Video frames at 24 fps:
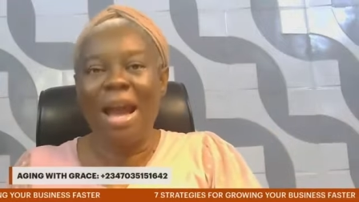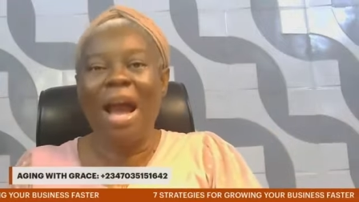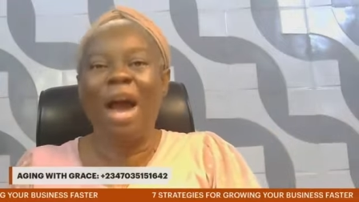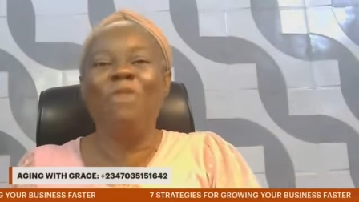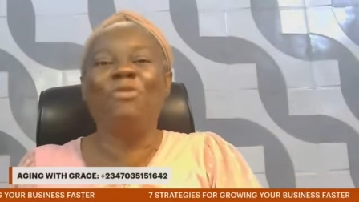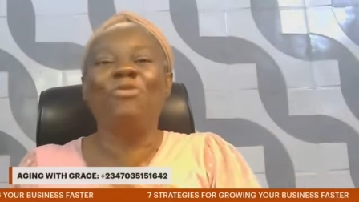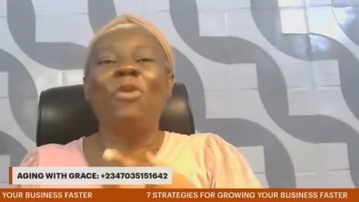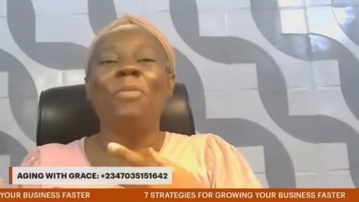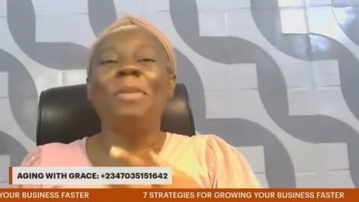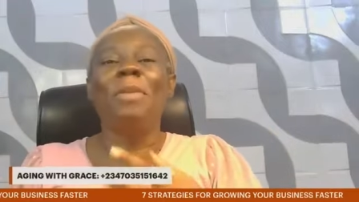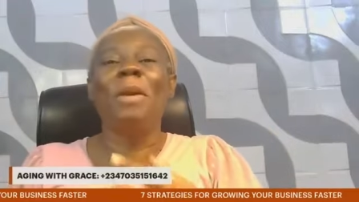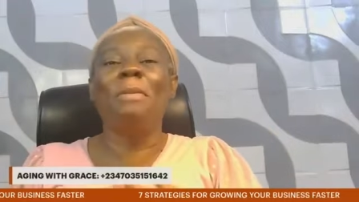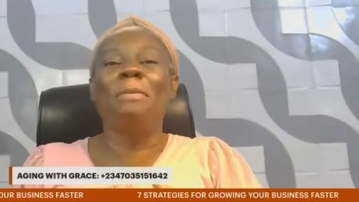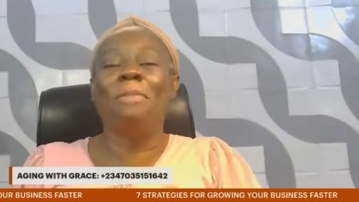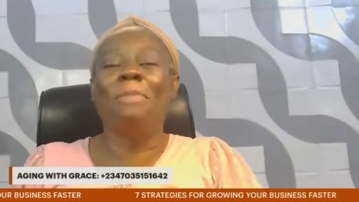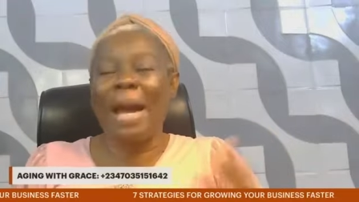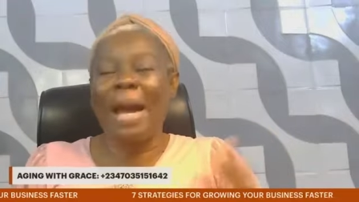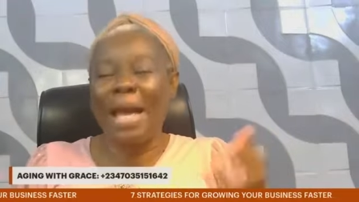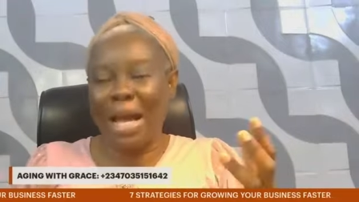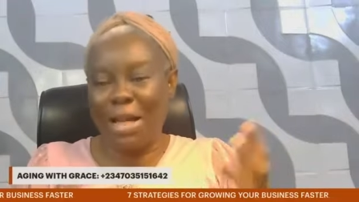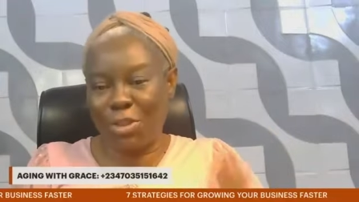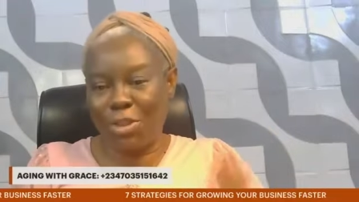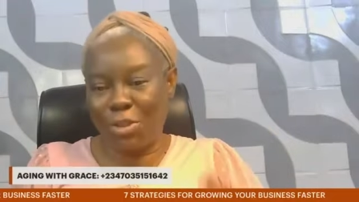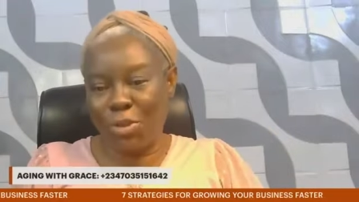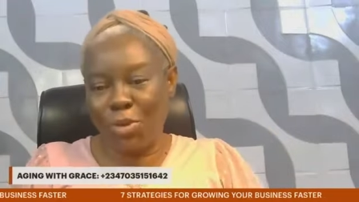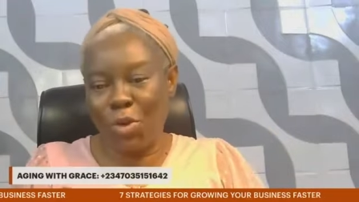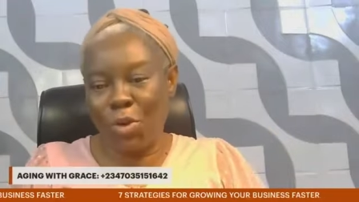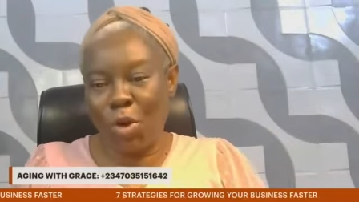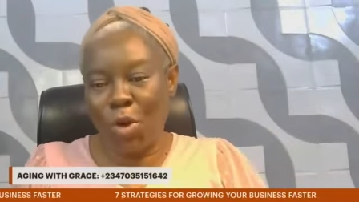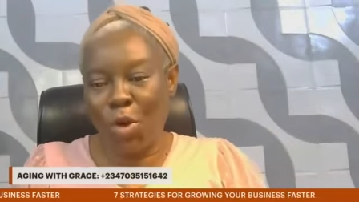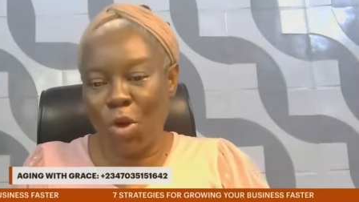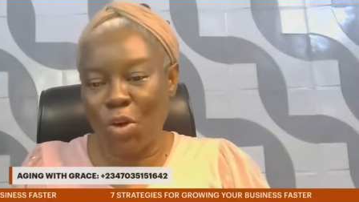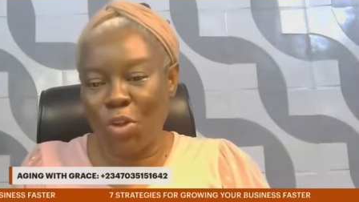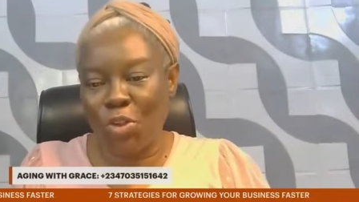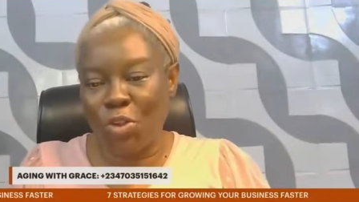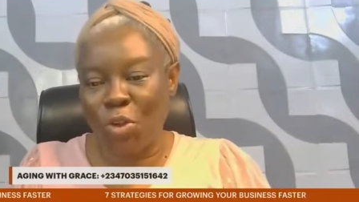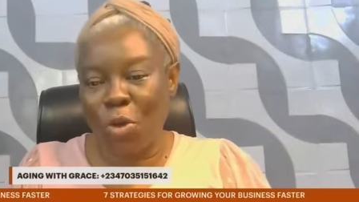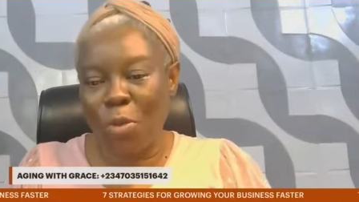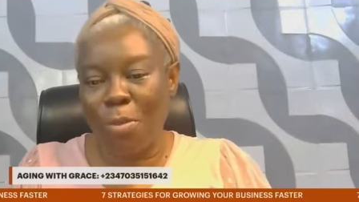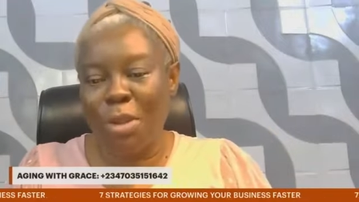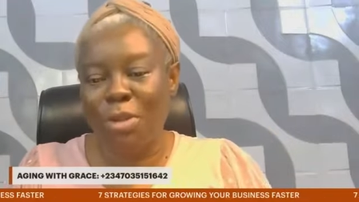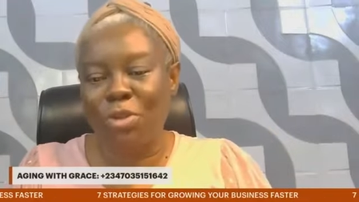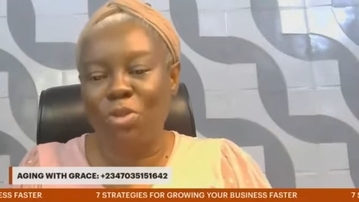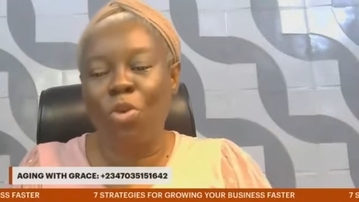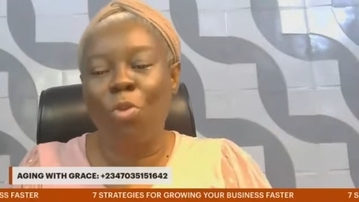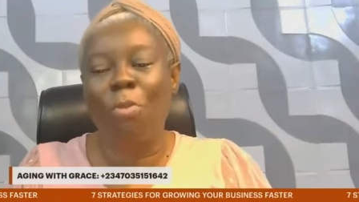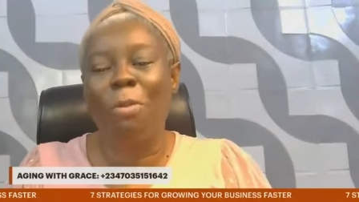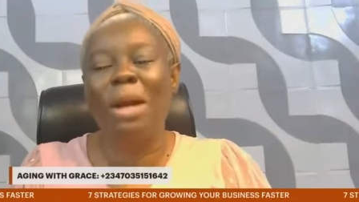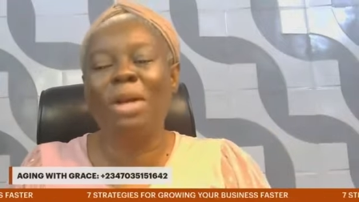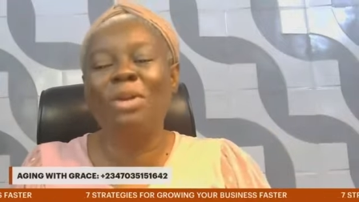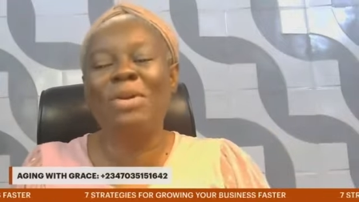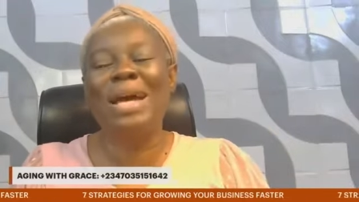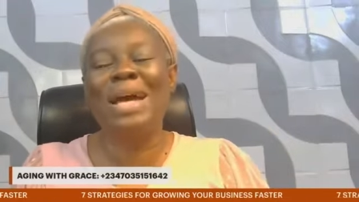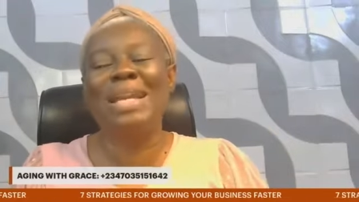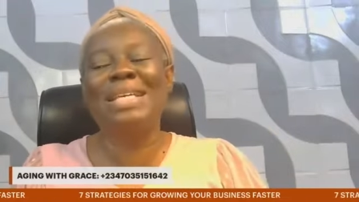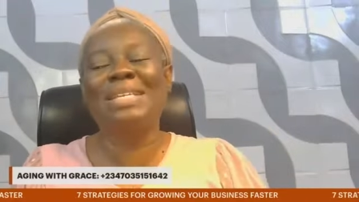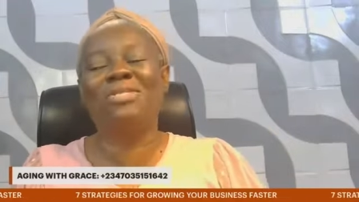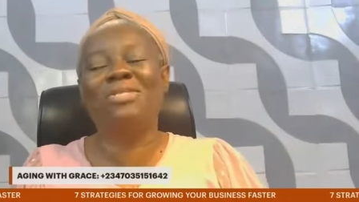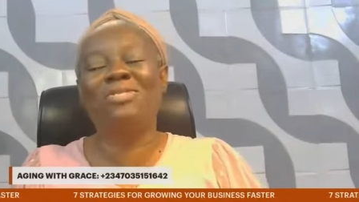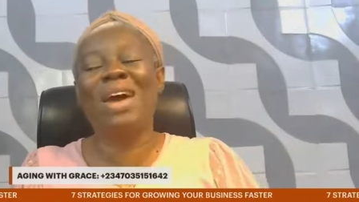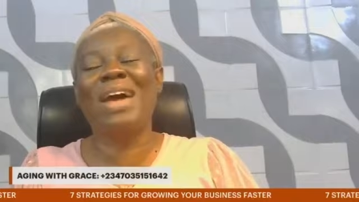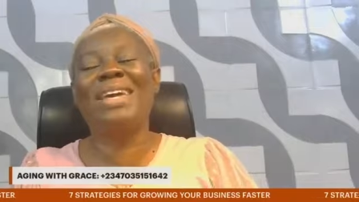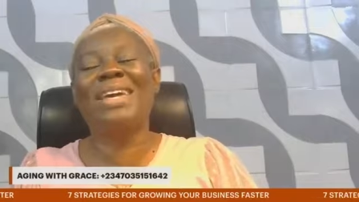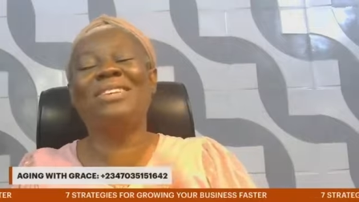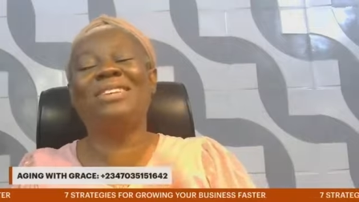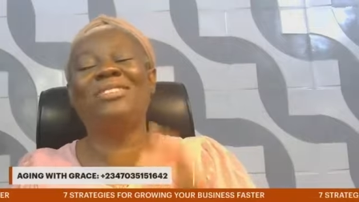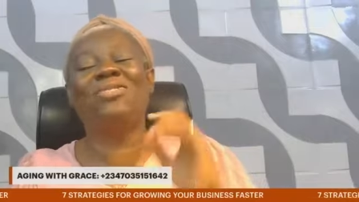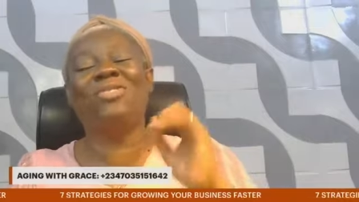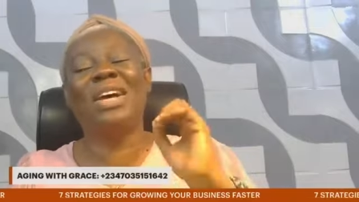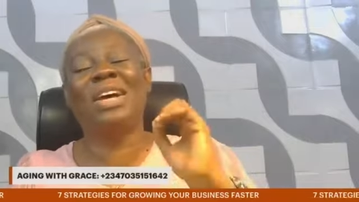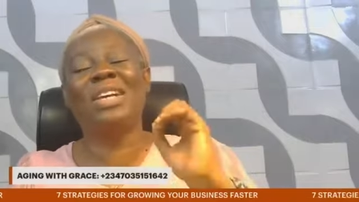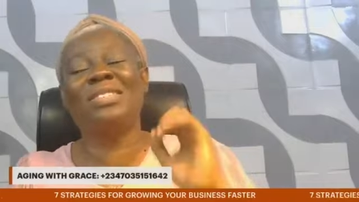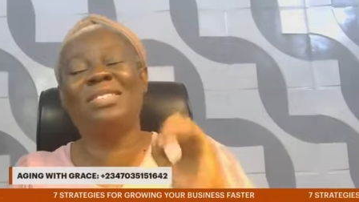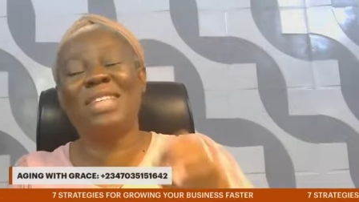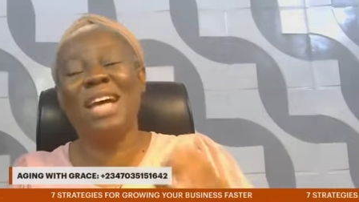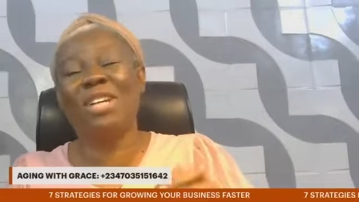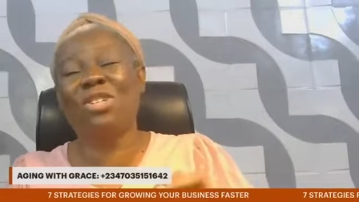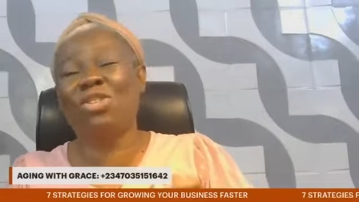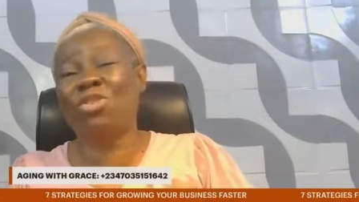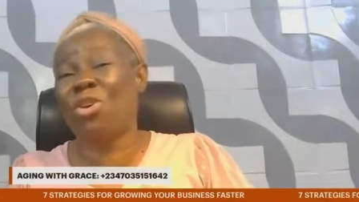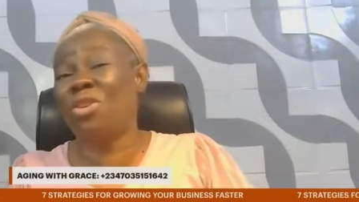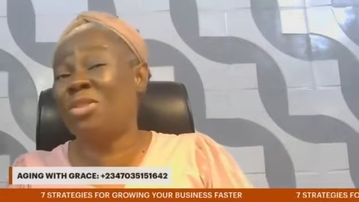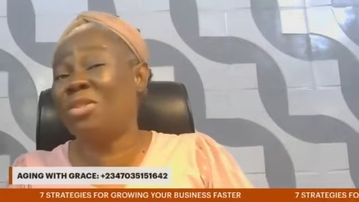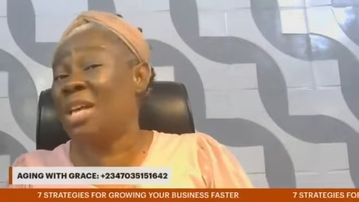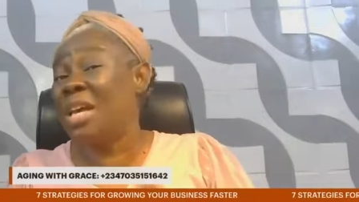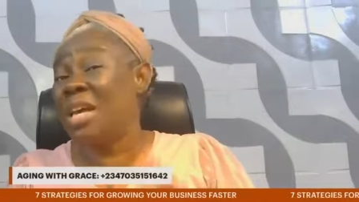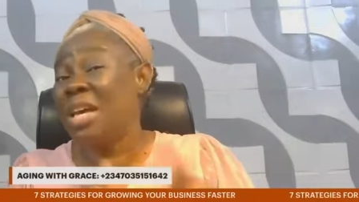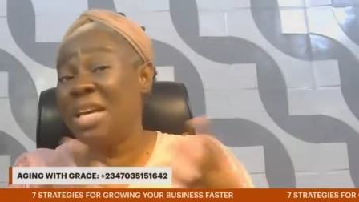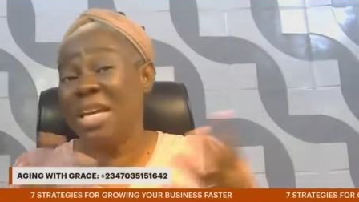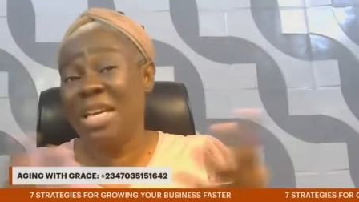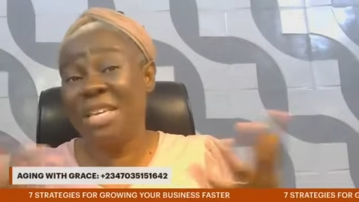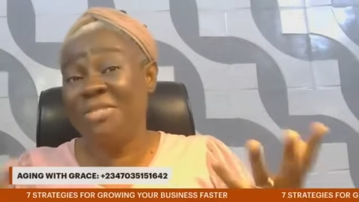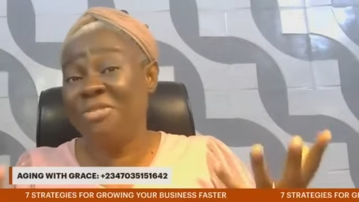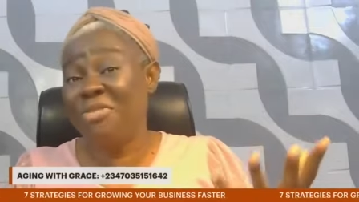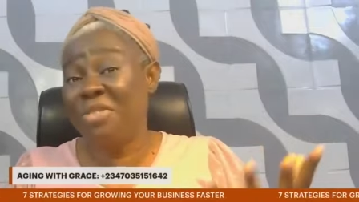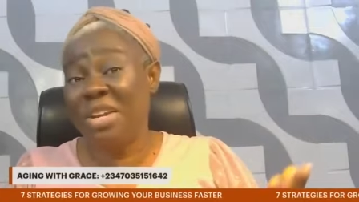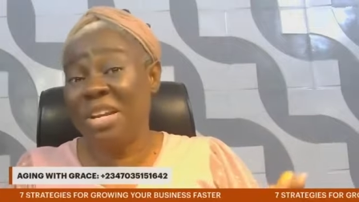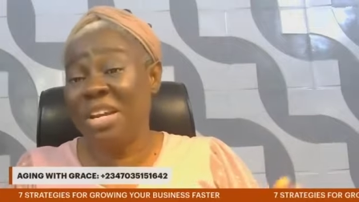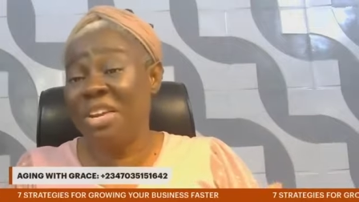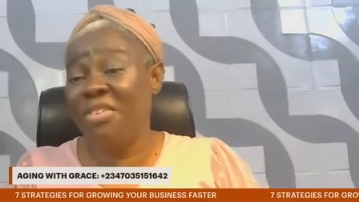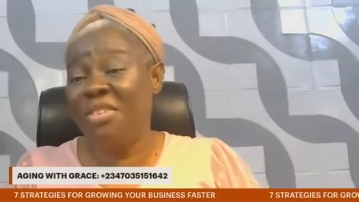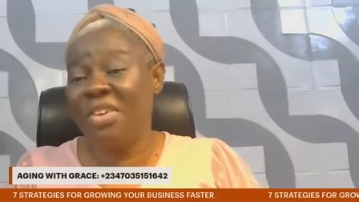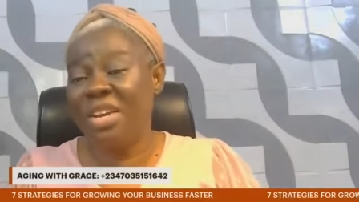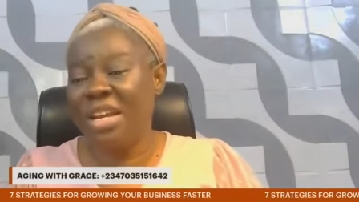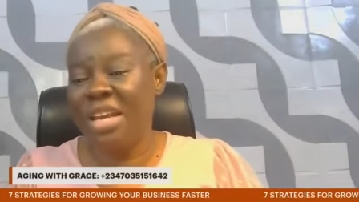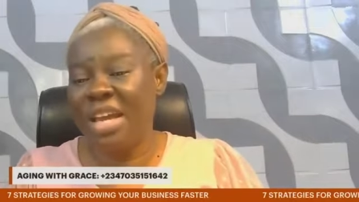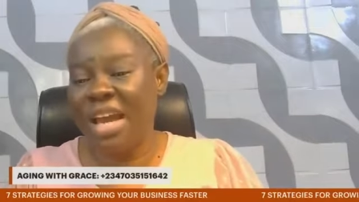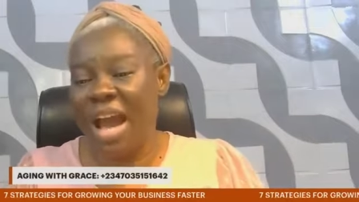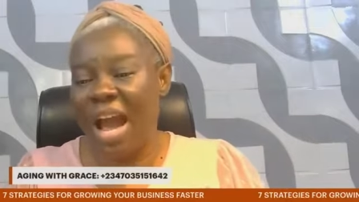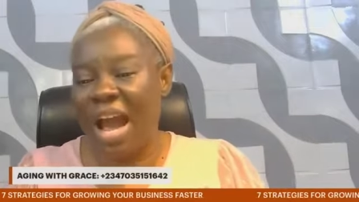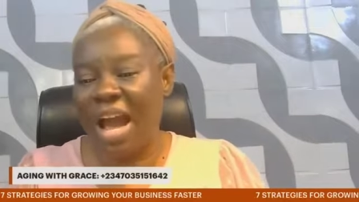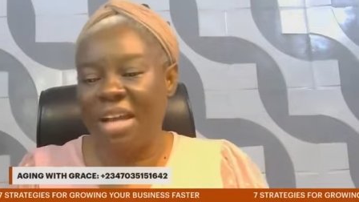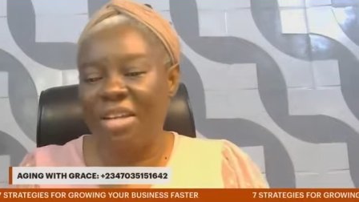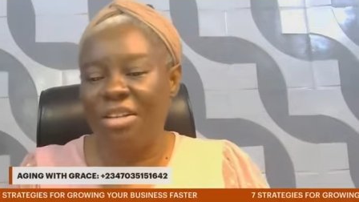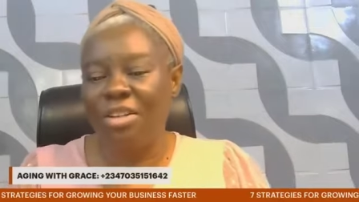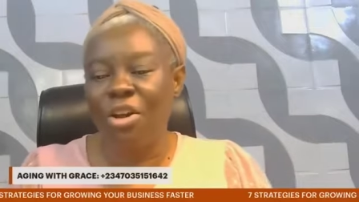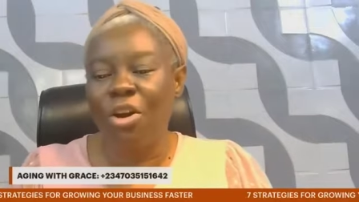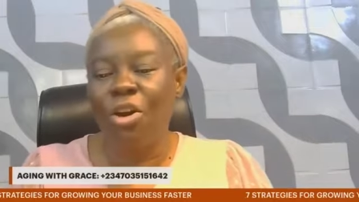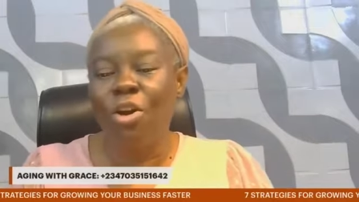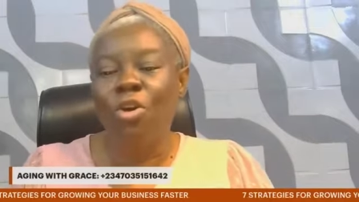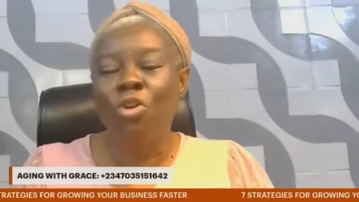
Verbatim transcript: and from a buyer to your customer. So manually tracking transaction is really, really hard.